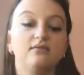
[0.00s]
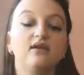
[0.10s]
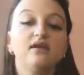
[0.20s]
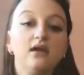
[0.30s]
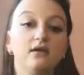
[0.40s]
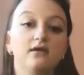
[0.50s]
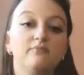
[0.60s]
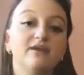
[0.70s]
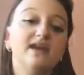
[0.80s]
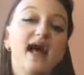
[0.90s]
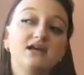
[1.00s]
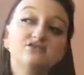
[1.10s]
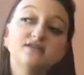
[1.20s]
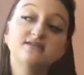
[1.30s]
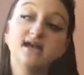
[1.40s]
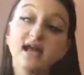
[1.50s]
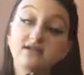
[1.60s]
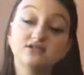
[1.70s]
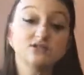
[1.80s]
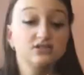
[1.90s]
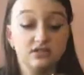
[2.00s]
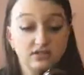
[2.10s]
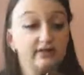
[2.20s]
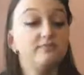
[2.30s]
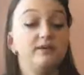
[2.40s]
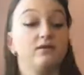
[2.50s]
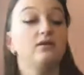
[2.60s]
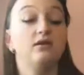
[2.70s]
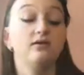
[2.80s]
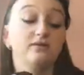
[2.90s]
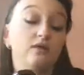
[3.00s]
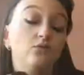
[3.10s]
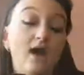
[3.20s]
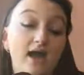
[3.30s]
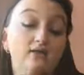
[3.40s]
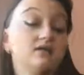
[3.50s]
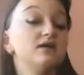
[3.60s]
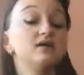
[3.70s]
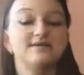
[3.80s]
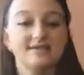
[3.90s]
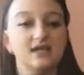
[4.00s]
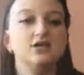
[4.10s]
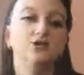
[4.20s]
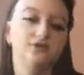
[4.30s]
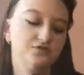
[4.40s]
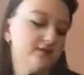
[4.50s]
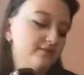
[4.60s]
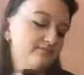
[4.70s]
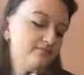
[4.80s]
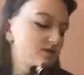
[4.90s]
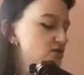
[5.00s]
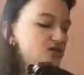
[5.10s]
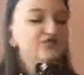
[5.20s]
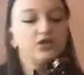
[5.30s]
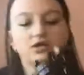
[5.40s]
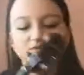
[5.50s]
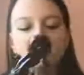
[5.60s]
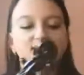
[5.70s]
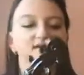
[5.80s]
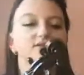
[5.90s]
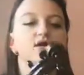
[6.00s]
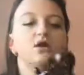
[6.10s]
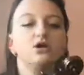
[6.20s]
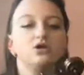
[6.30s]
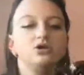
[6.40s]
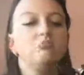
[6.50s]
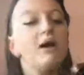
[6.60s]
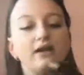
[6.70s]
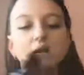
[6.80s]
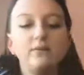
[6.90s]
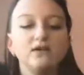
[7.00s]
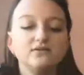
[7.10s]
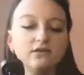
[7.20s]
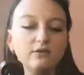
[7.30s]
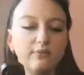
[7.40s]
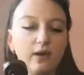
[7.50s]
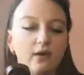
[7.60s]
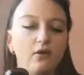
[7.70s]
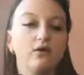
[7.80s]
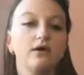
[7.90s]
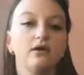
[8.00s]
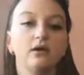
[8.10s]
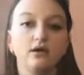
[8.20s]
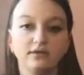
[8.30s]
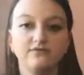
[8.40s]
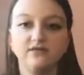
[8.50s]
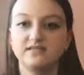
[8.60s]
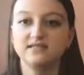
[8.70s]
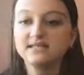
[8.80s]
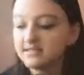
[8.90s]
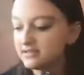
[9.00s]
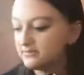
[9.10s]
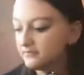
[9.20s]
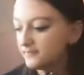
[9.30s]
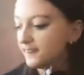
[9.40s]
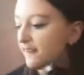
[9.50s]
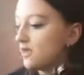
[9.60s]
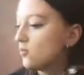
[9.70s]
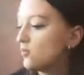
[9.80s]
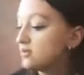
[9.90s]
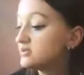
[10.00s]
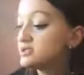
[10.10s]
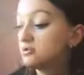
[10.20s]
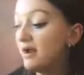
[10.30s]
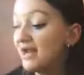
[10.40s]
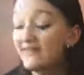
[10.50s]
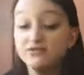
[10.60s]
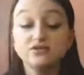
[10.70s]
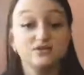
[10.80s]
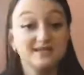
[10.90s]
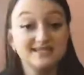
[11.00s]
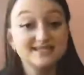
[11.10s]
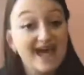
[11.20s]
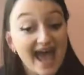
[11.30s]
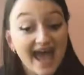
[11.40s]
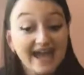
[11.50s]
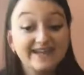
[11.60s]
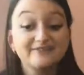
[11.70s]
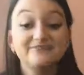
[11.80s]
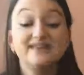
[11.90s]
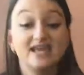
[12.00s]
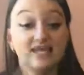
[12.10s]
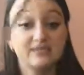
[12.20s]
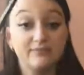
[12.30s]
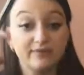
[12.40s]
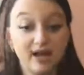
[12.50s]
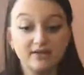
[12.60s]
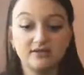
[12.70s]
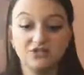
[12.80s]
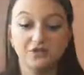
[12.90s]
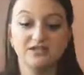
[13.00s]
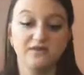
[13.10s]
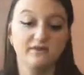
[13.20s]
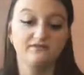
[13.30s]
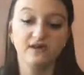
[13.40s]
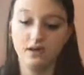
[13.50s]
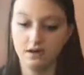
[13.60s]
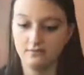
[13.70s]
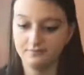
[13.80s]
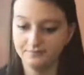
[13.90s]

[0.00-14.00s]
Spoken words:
here, but it actually takes just a little while to get used to it. So for those reasons, you might not be using your bow on the first lesson. What your teacher might have you do instead is pluck the strings with your finger.